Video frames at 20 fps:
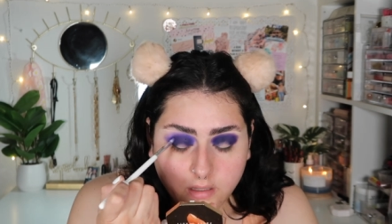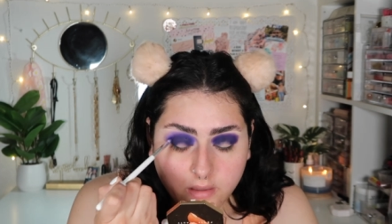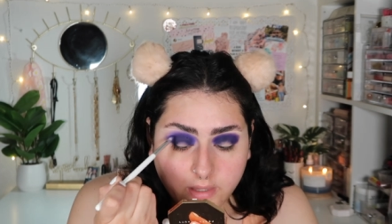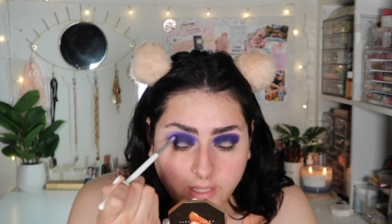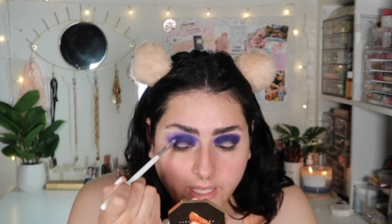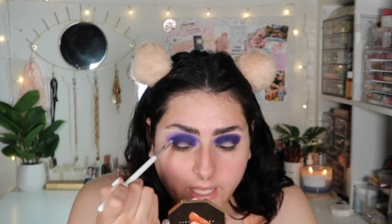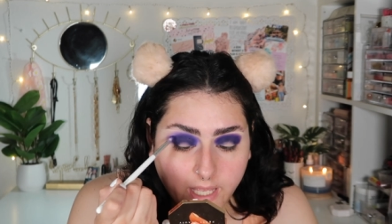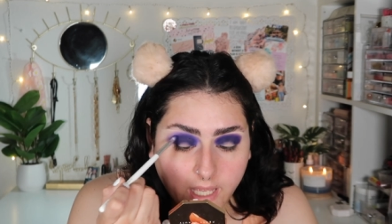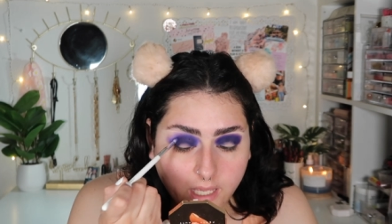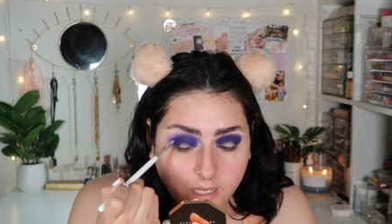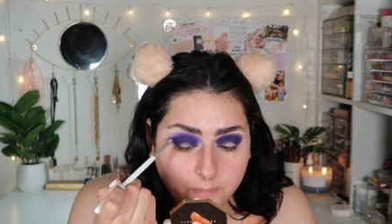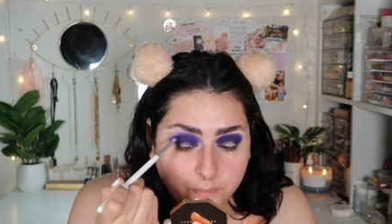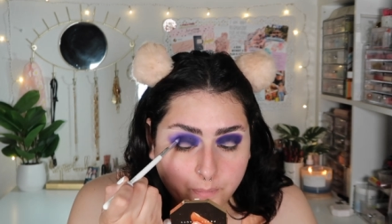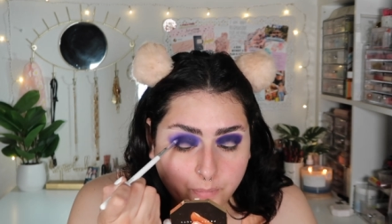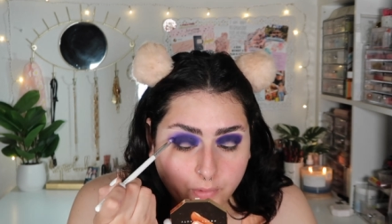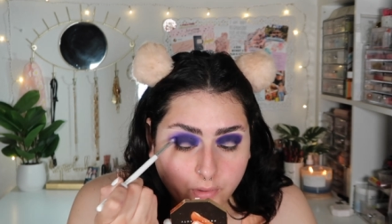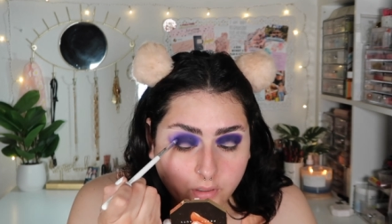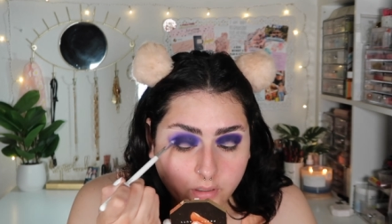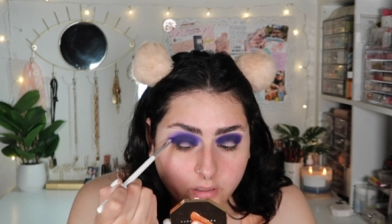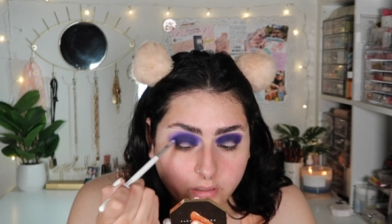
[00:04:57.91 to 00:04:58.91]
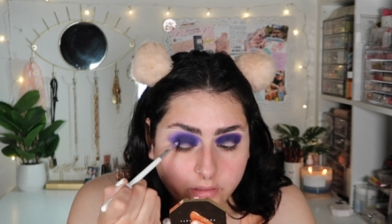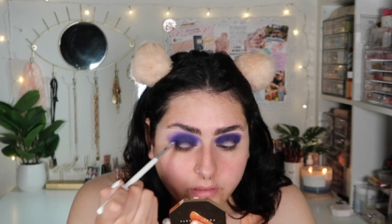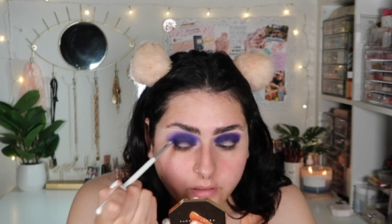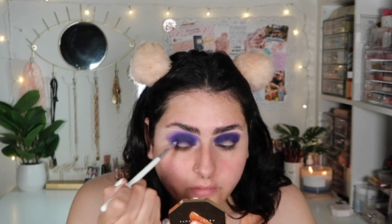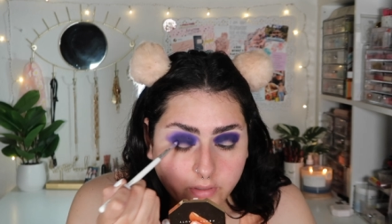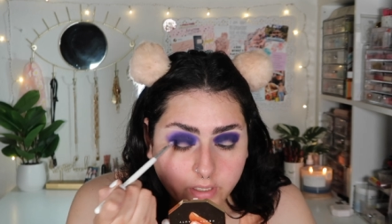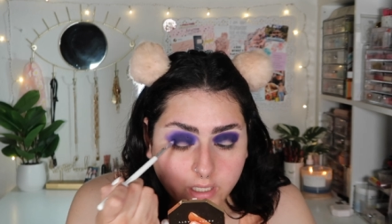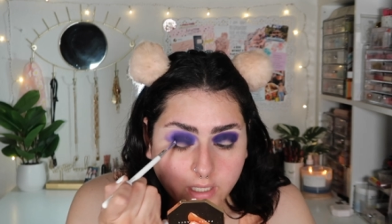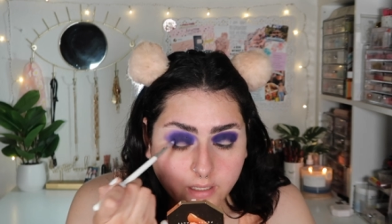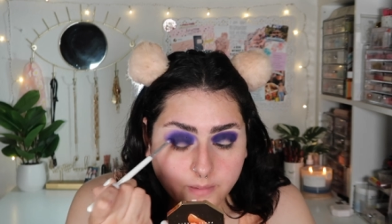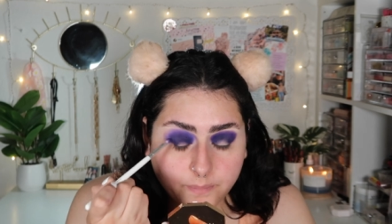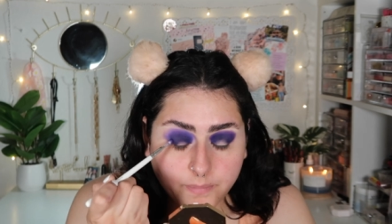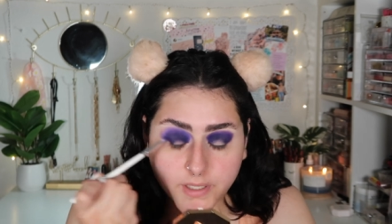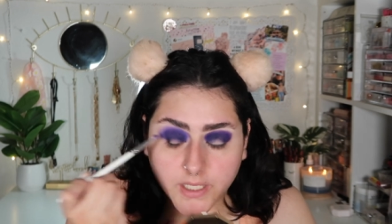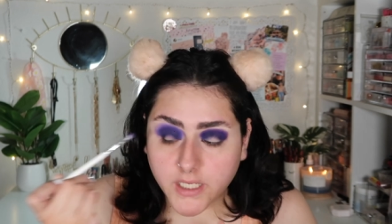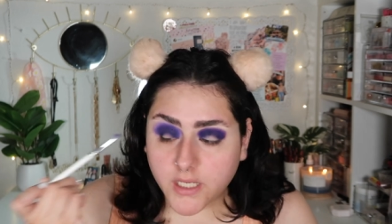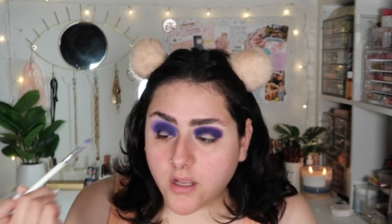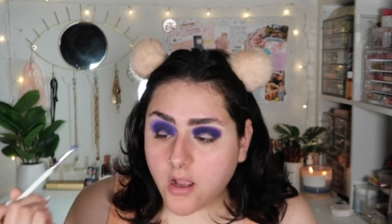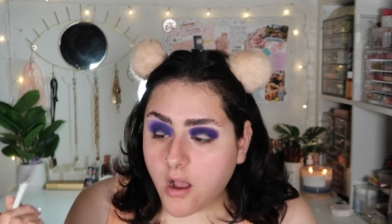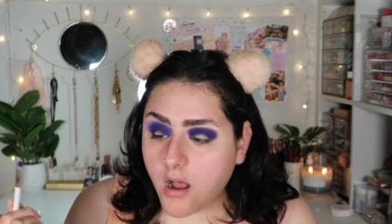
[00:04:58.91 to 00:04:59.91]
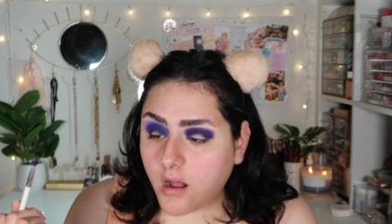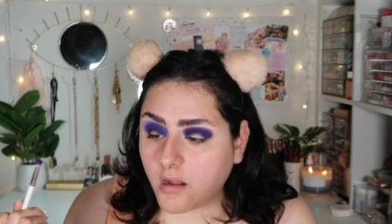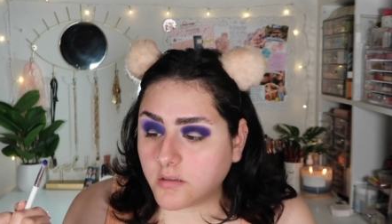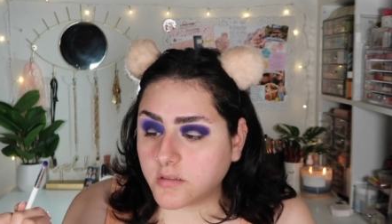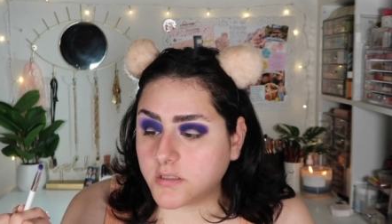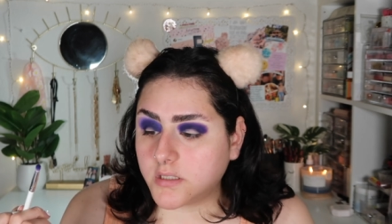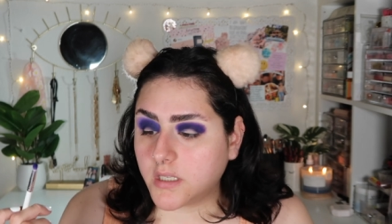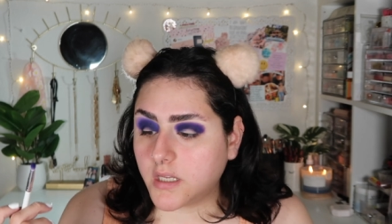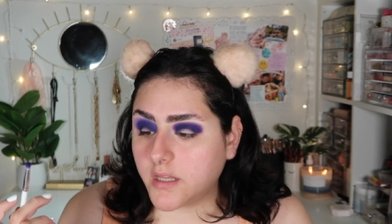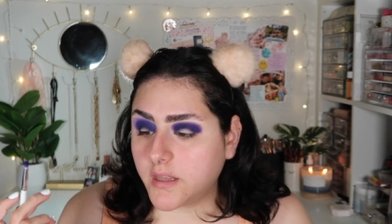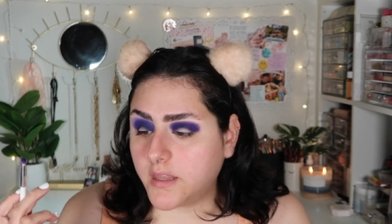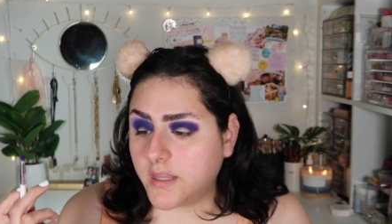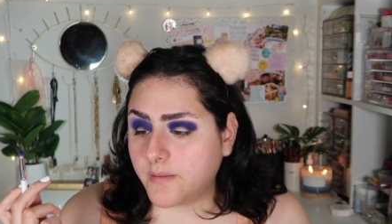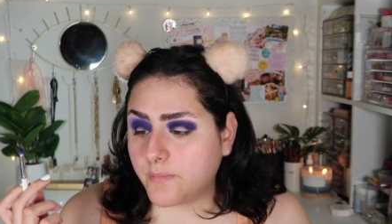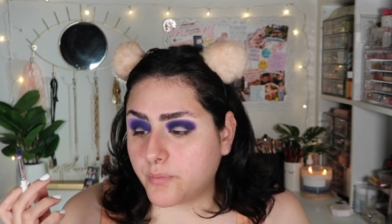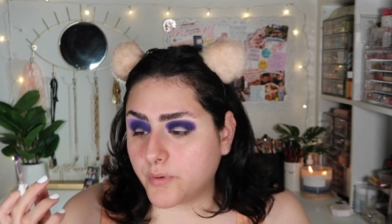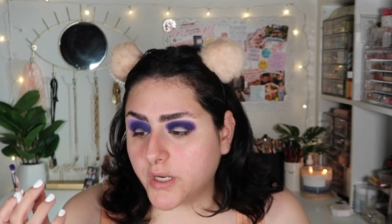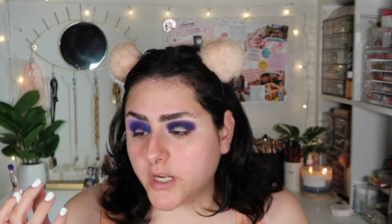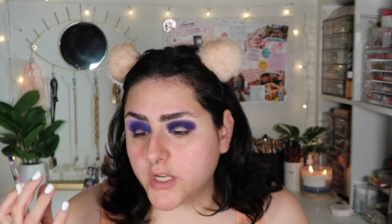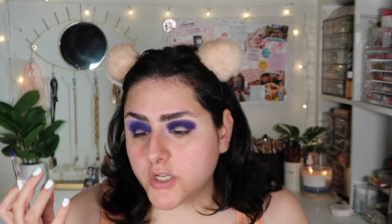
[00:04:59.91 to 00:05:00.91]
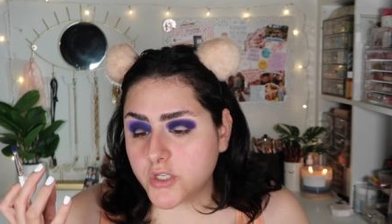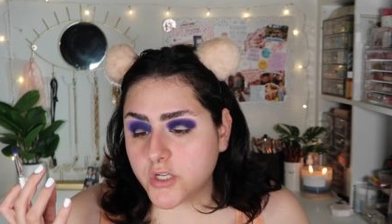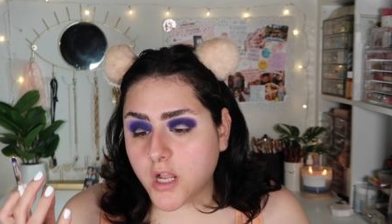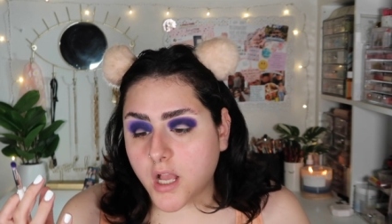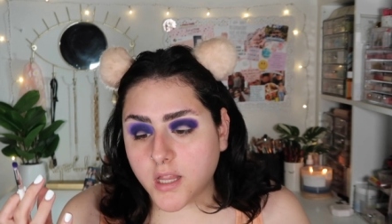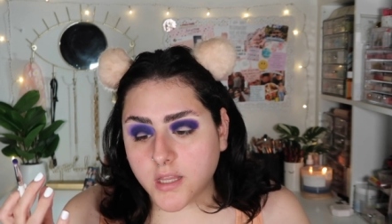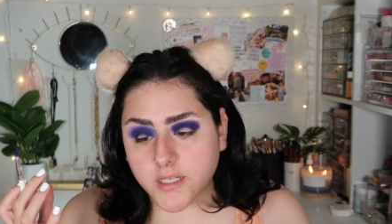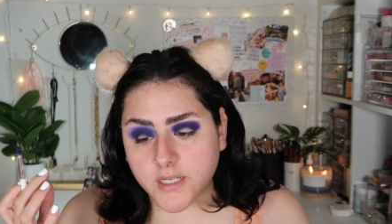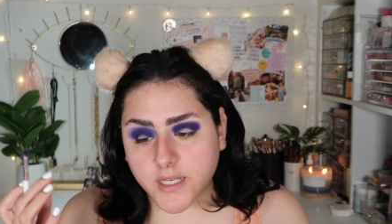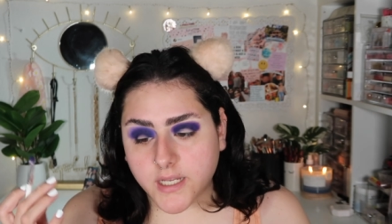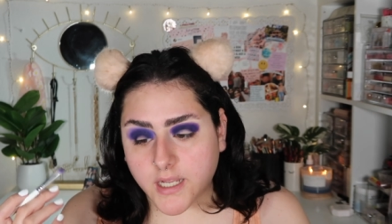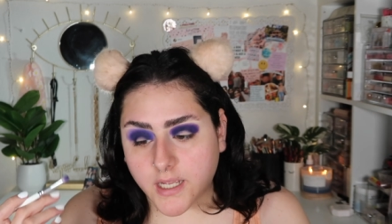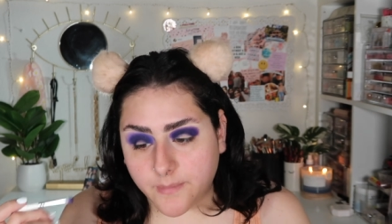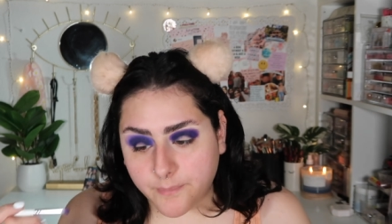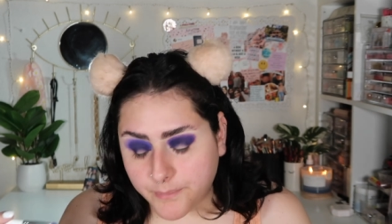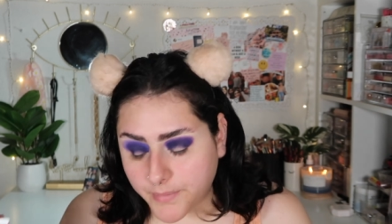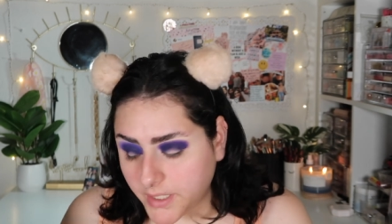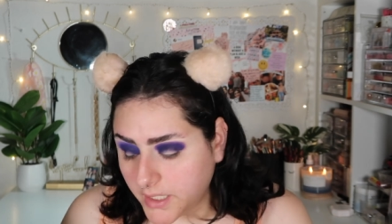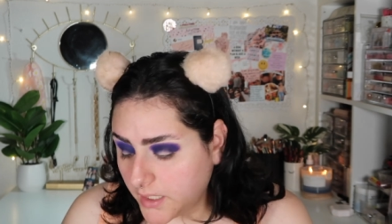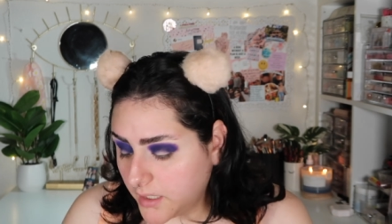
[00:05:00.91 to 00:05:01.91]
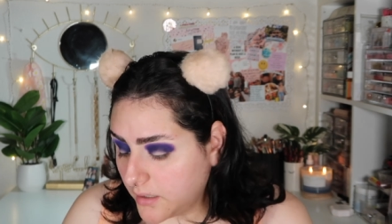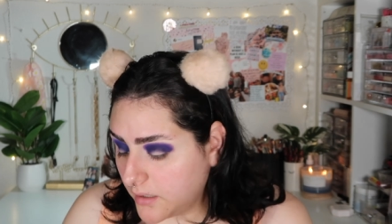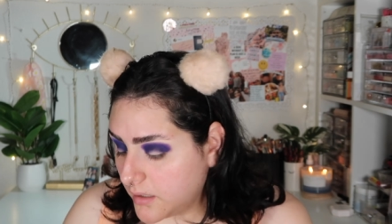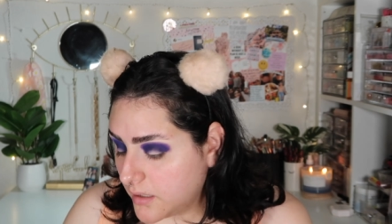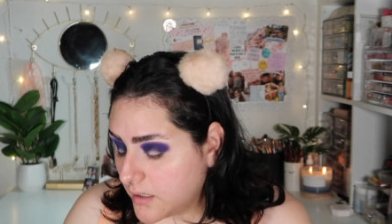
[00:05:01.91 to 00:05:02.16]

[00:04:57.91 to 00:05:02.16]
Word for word: They had booked through a company called the British Holiday Company.